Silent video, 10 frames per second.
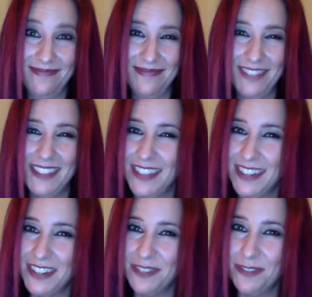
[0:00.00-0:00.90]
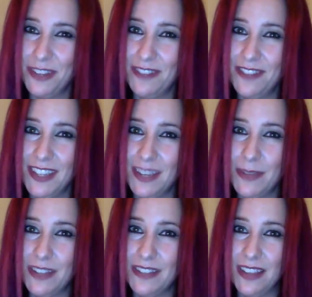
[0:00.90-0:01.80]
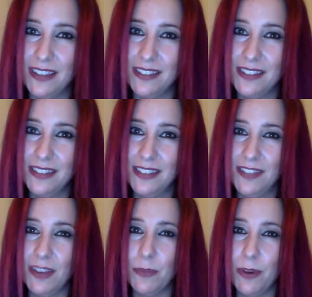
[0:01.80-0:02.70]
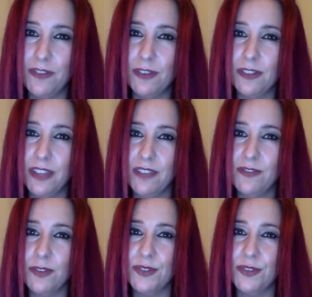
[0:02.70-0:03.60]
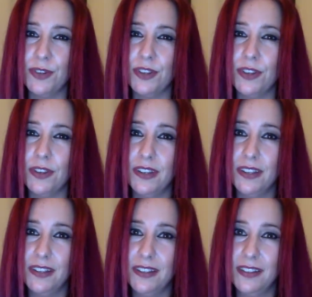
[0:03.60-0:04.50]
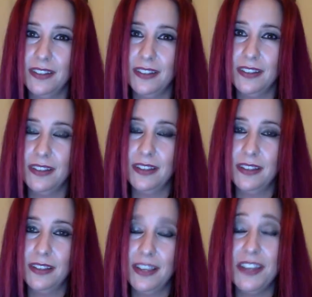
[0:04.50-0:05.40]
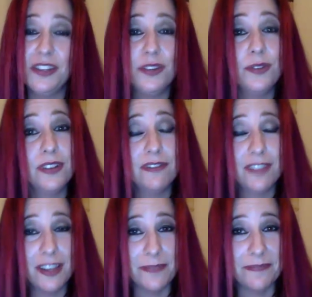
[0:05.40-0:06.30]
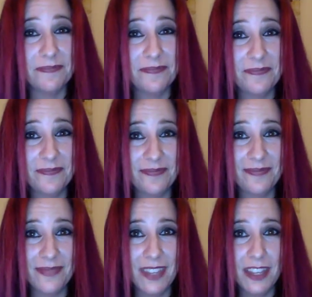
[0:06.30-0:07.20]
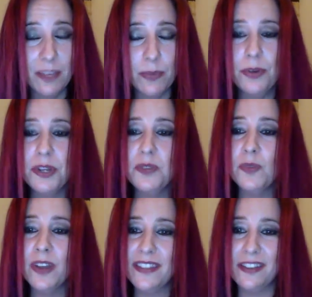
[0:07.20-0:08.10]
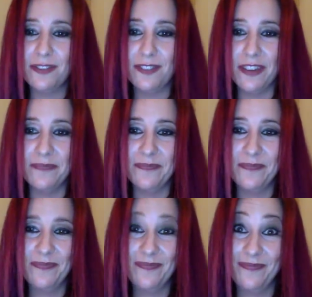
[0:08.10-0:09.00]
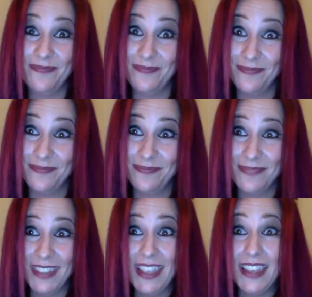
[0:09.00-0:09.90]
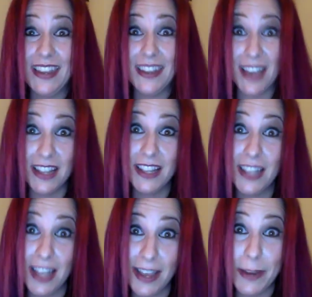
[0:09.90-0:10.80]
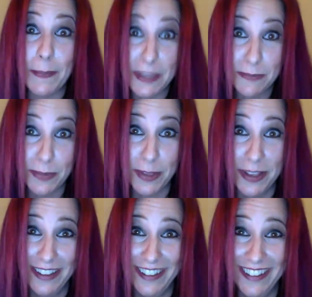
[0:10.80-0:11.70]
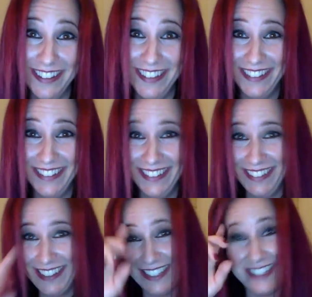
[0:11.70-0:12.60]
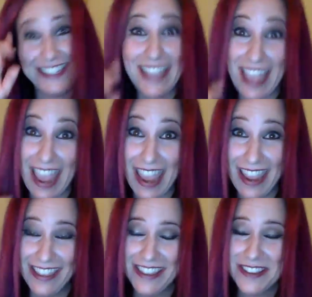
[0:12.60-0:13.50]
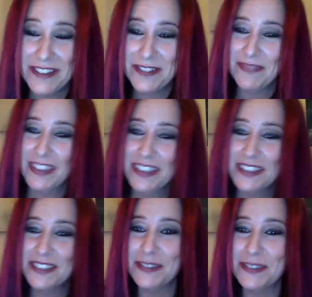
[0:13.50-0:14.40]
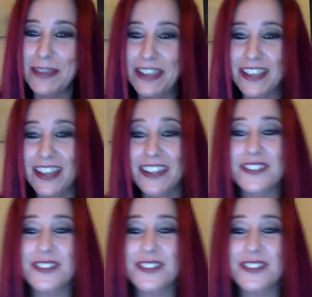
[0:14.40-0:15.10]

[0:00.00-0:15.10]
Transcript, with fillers: Isn't that a different way of thinking about sex? They've got part of your life force for good. And you of them. But who do you want that from? Not a lot of people today. So make conscious